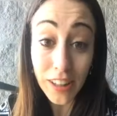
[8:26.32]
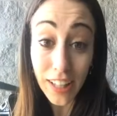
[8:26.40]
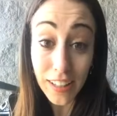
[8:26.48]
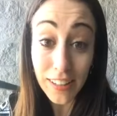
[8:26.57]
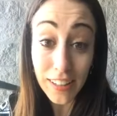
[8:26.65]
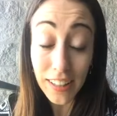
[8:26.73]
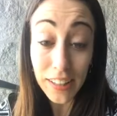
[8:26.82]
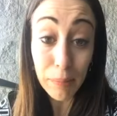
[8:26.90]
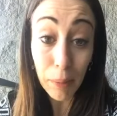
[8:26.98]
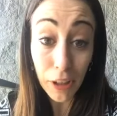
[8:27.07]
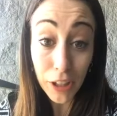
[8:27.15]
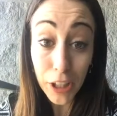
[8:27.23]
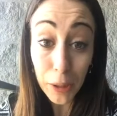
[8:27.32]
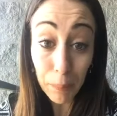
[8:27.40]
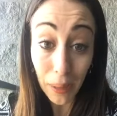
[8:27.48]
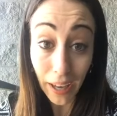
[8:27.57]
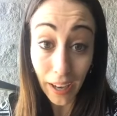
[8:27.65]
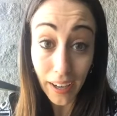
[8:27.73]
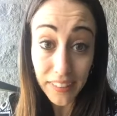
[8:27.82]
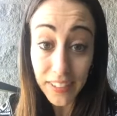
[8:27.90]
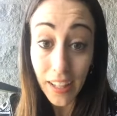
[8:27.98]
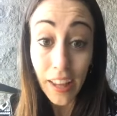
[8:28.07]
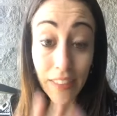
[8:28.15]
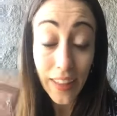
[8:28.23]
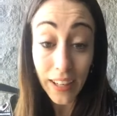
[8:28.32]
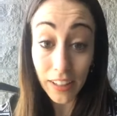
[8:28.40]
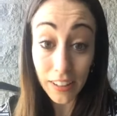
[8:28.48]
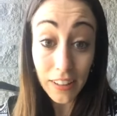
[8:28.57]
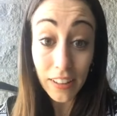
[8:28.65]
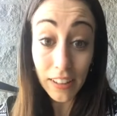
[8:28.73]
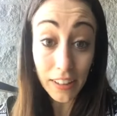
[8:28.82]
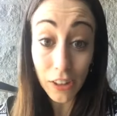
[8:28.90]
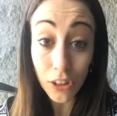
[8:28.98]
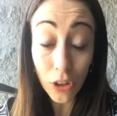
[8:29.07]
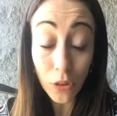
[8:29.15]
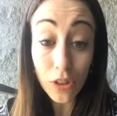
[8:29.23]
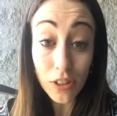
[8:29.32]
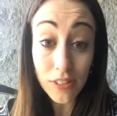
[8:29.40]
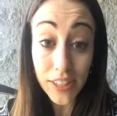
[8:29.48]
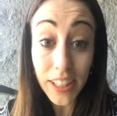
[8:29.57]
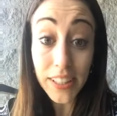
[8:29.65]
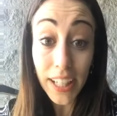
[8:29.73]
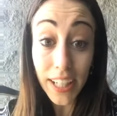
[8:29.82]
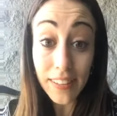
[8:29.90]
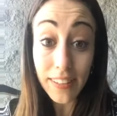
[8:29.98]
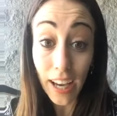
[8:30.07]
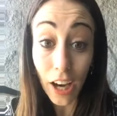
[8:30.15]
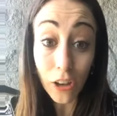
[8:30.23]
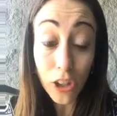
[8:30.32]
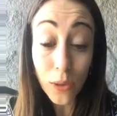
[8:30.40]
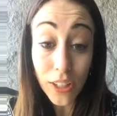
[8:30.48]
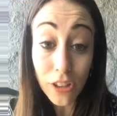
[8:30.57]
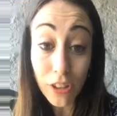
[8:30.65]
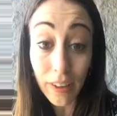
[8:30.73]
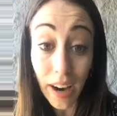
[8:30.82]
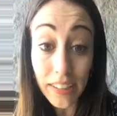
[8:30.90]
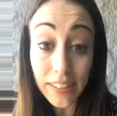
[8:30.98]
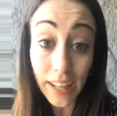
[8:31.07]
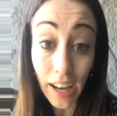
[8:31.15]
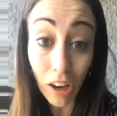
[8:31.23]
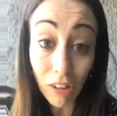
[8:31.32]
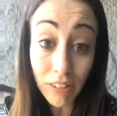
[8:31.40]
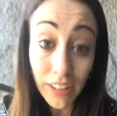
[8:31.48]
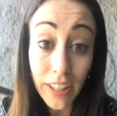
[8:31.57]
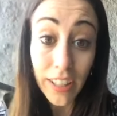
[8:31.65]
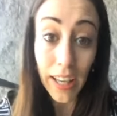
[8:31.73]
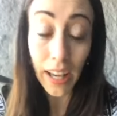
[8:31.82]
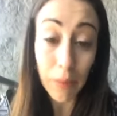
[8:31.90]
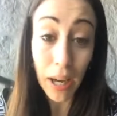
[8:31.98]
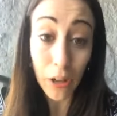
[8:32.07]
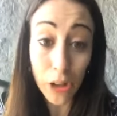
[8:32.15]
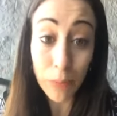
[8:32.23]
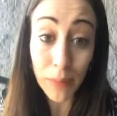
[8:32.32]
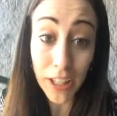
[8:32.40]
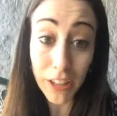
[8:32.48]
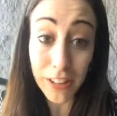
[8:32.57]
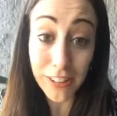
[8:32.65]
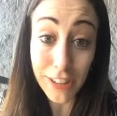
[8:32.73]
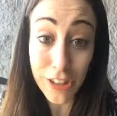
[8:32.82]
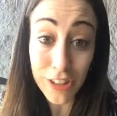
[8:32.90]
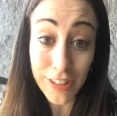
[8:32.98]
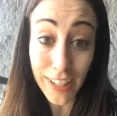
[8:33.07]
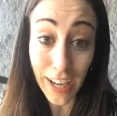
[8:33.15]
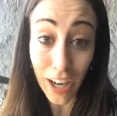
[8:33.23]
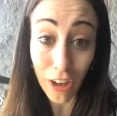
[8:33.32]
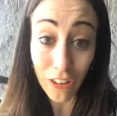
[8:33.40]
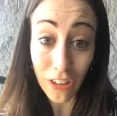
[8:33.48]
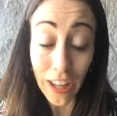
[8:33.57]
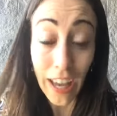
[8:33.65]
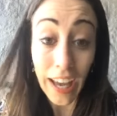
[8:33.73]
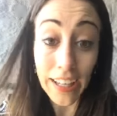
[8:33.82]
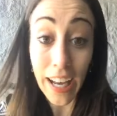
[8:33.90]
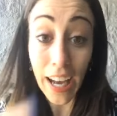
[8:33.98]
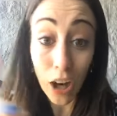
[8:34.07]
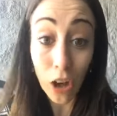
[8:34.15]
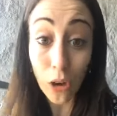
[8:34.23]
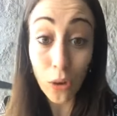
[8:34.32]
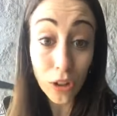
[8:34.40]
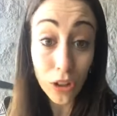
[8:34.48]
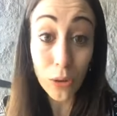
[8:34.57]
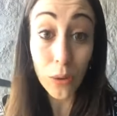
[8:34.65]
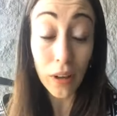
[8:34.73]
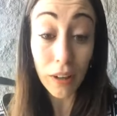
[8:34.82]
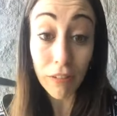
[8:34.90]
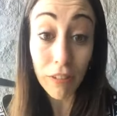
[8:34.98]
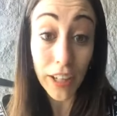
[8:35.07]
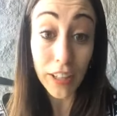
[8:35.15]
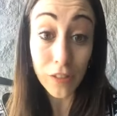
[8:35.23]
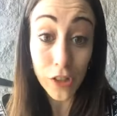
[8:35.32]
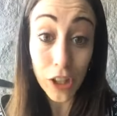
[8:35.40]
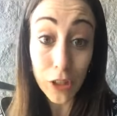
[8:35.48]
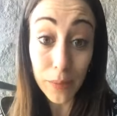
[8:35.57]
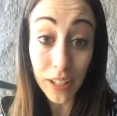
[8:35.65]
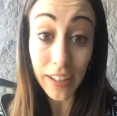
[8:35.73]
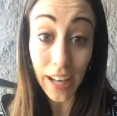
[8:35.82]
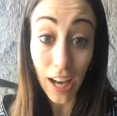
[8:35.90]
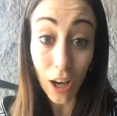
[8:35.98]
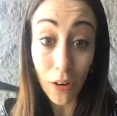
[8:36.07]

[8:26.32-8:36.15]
that is part of your past that, you know, dictates how you interact now and how you make your decisions now and how you are afraid of judgment now.